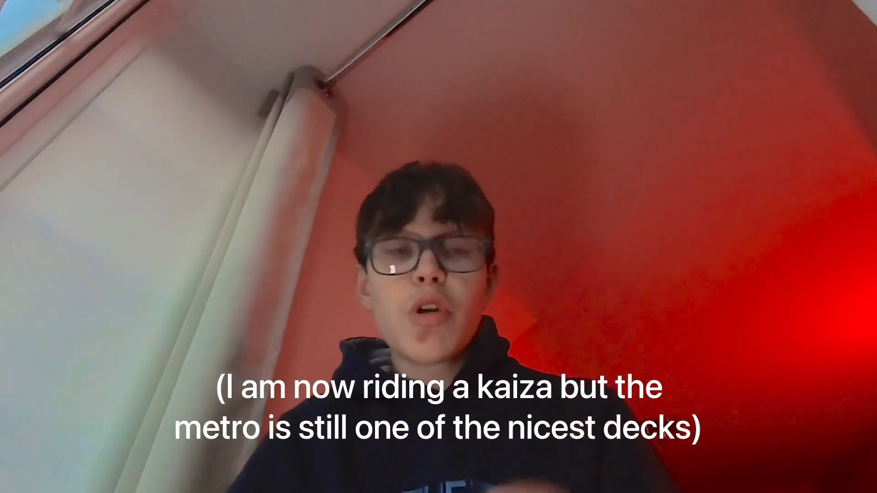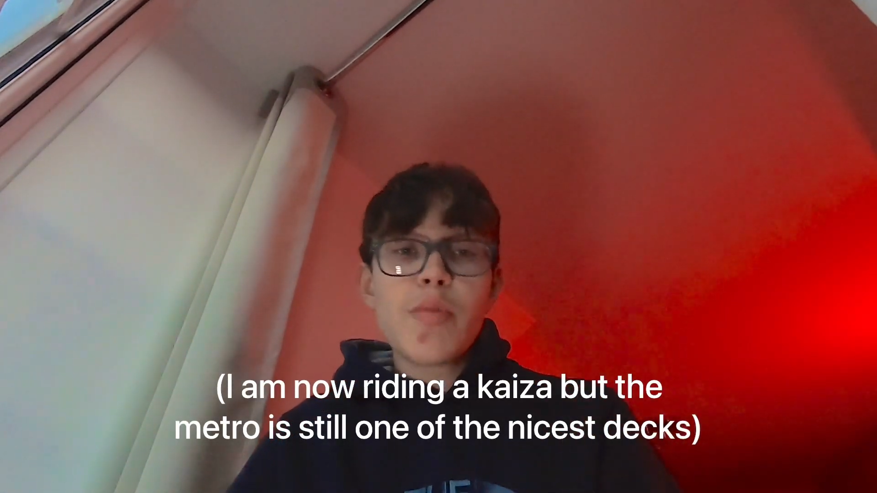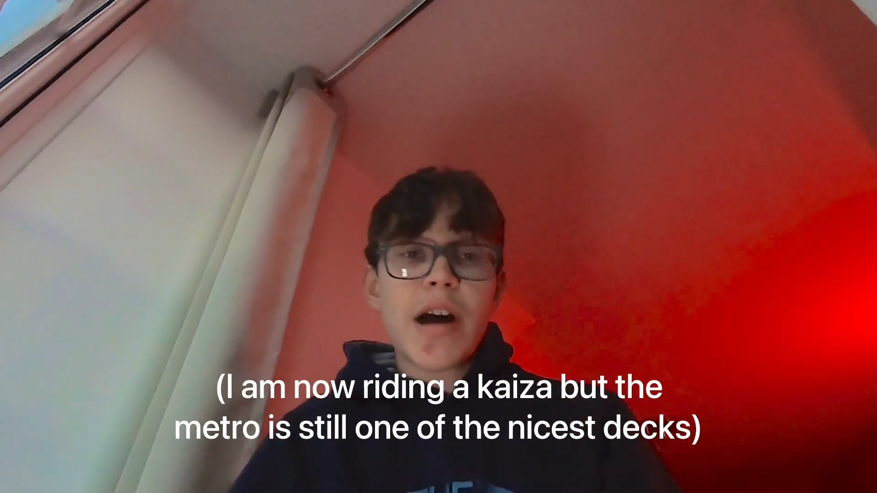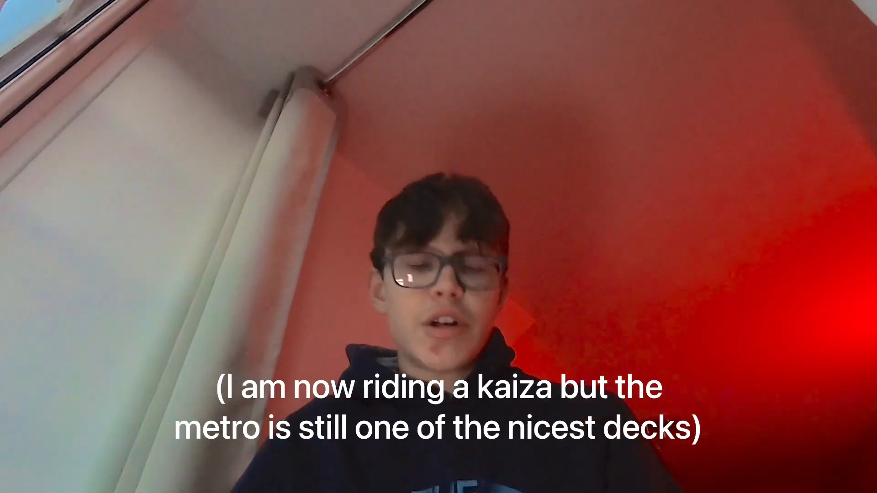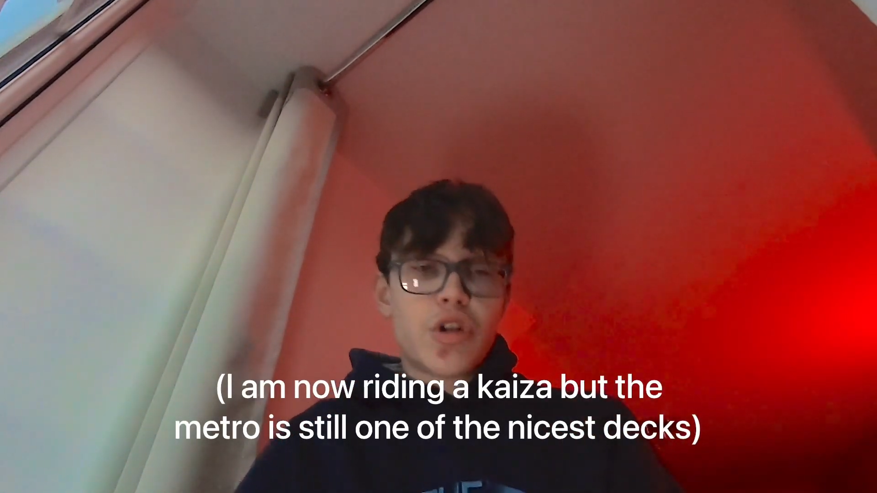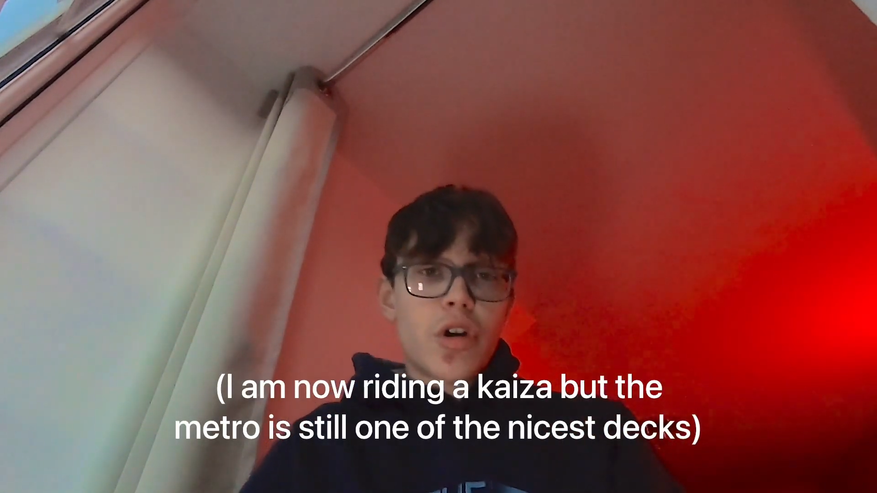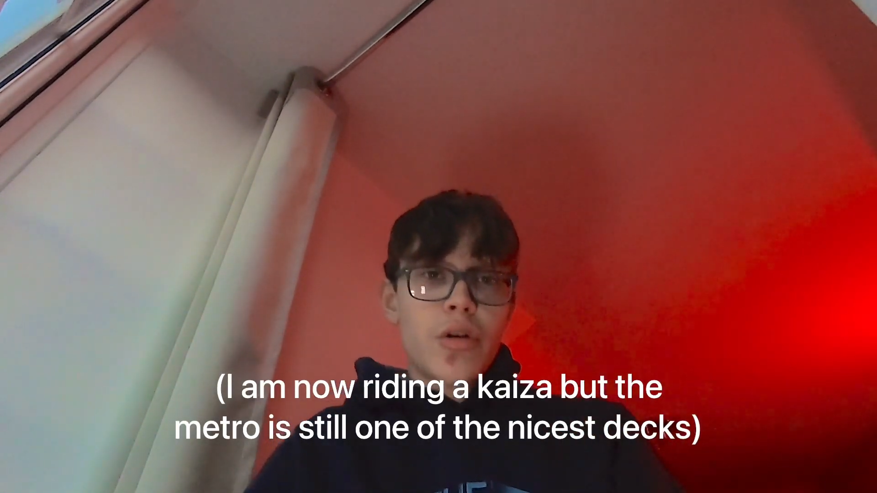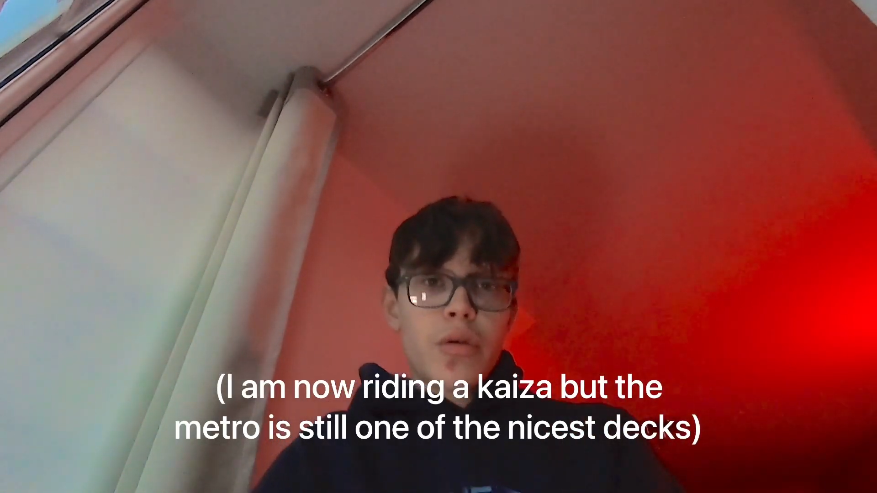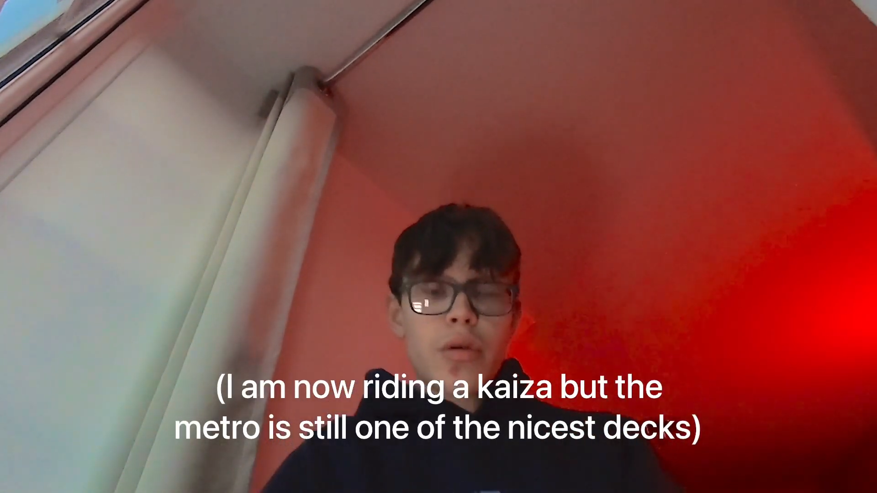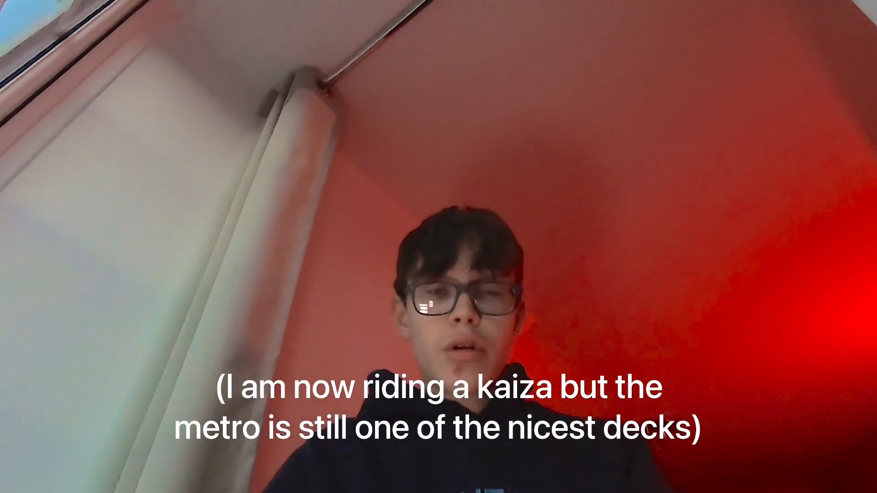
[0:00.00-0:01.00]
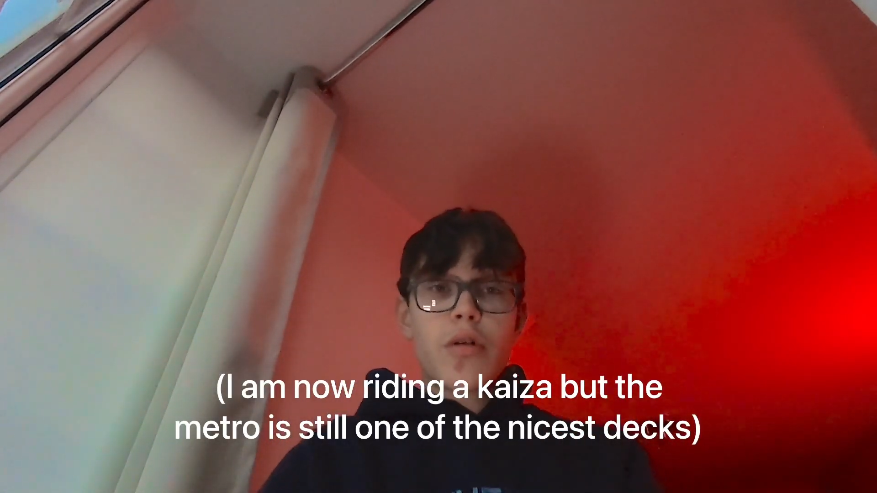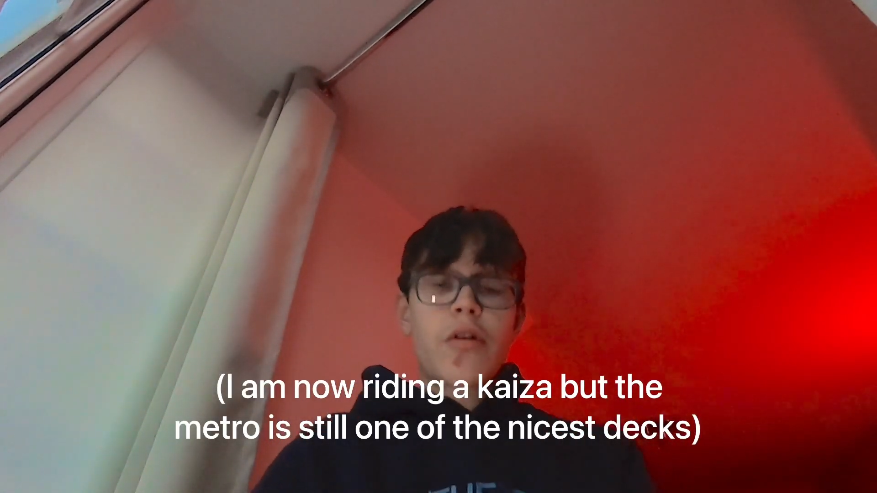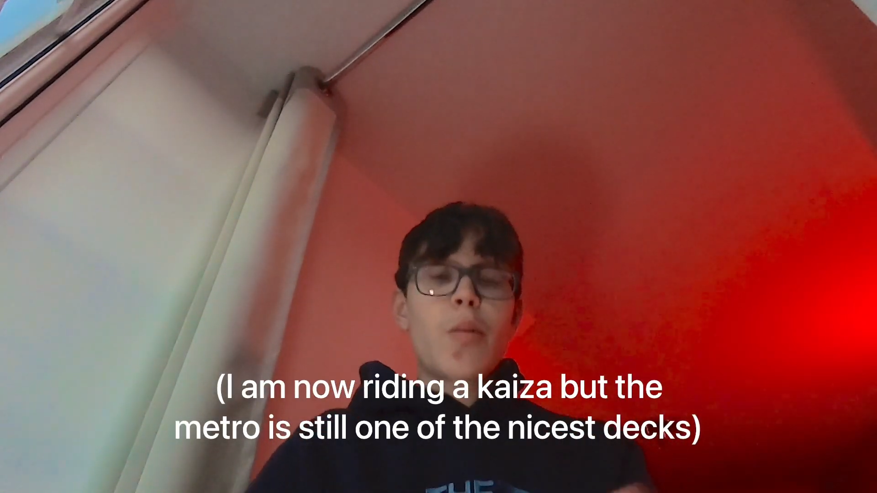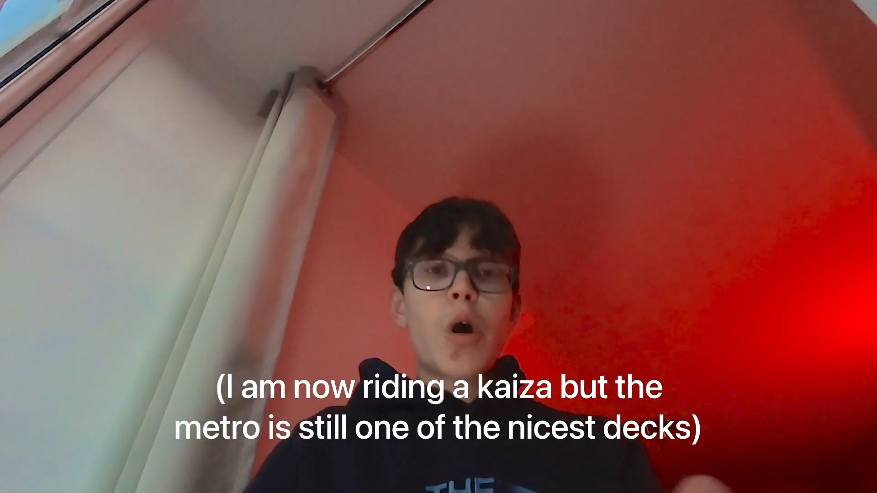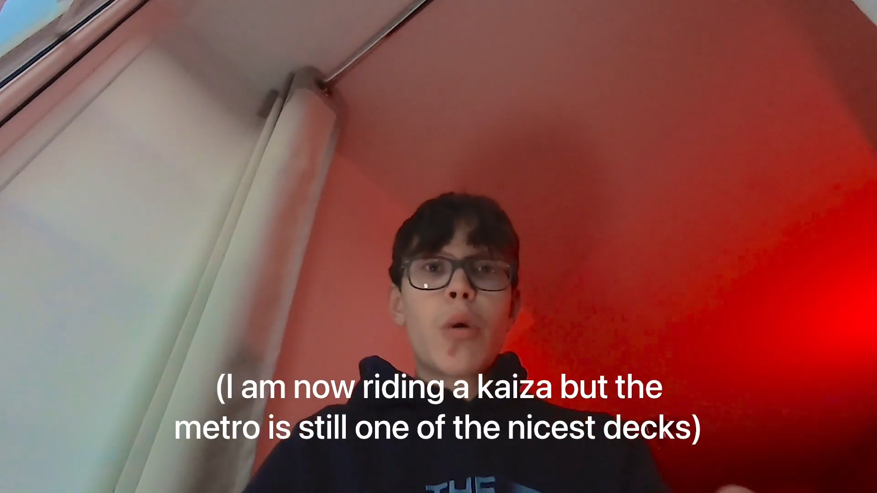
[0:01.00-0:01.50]
Metro
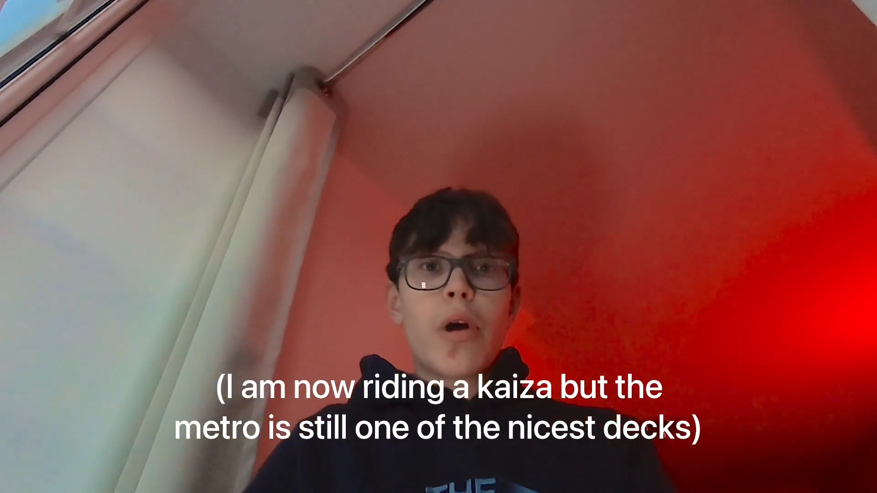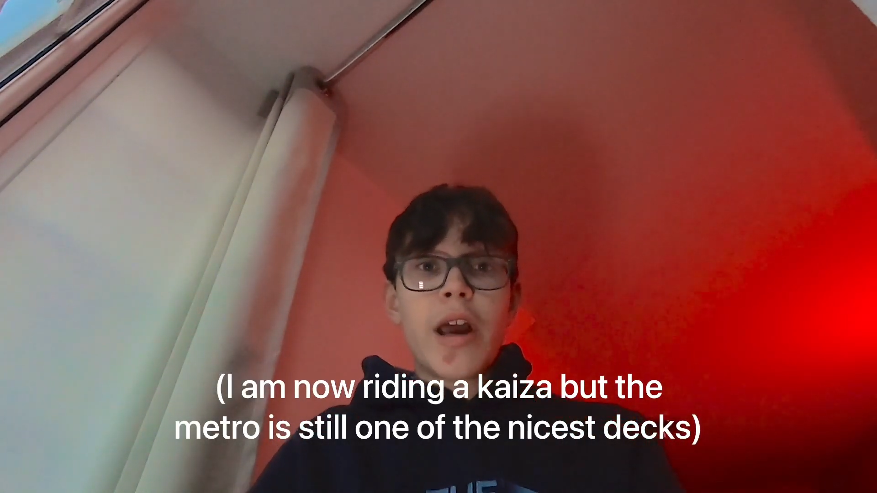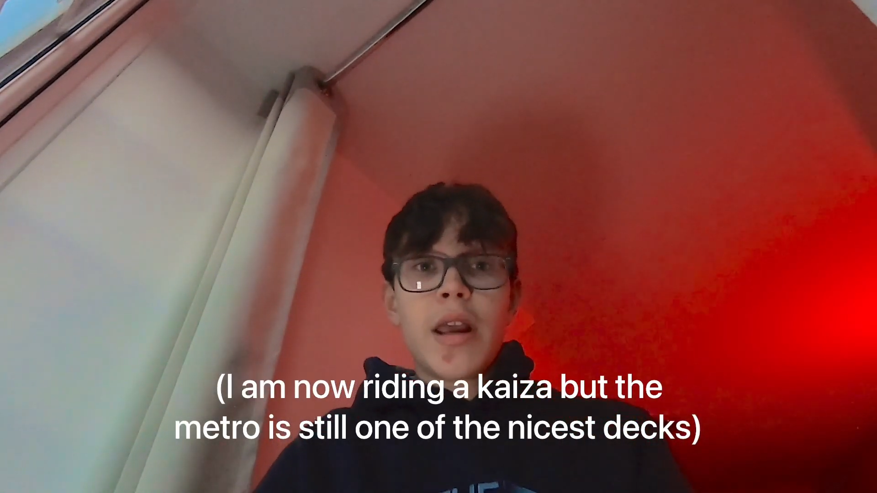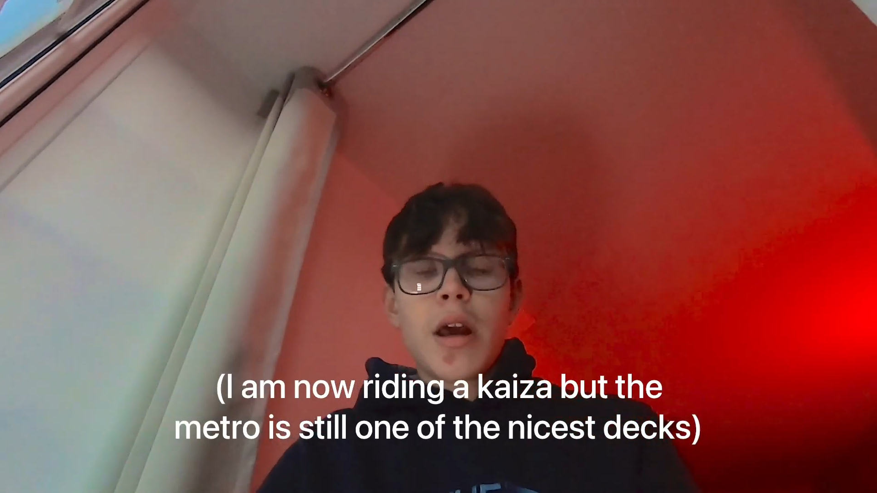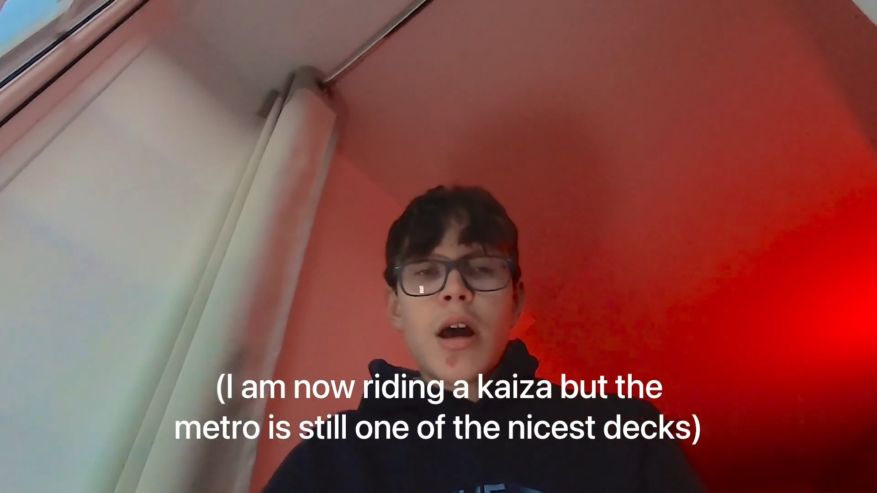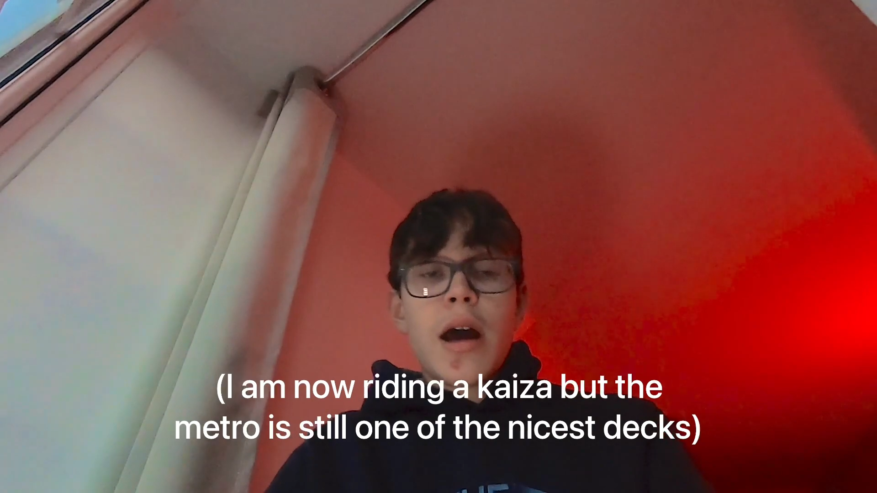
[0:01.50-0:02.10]
from Longway,